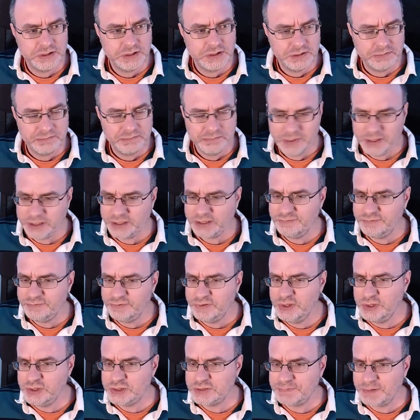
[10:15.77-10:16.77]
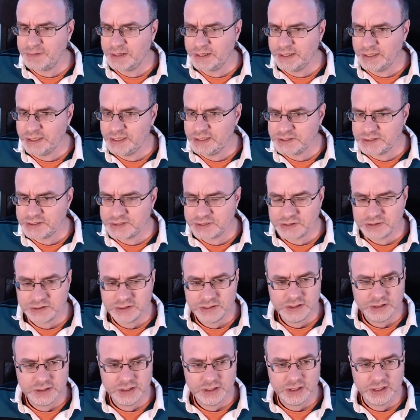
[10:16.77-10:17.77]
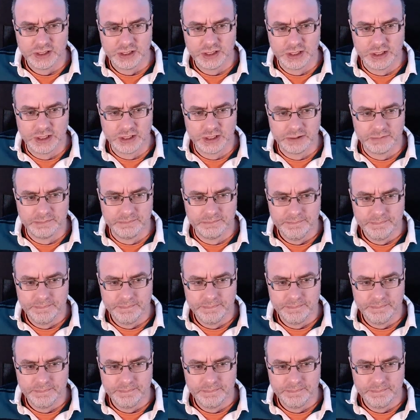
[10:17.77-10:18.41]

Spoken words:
Bit confused by this. I